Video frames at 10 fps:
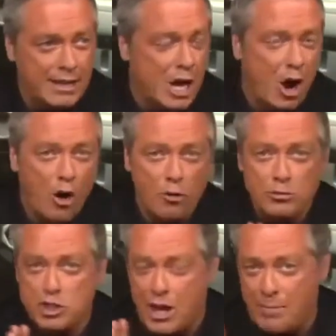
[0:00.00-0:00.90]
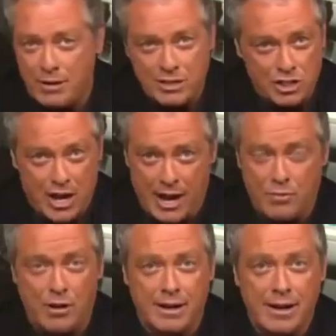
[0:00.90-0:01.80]
the home shopping
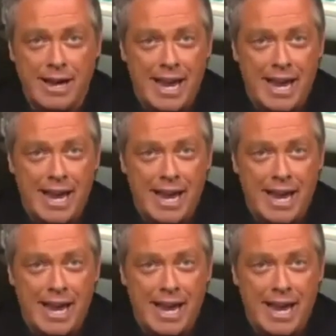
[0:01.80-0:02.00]
genre.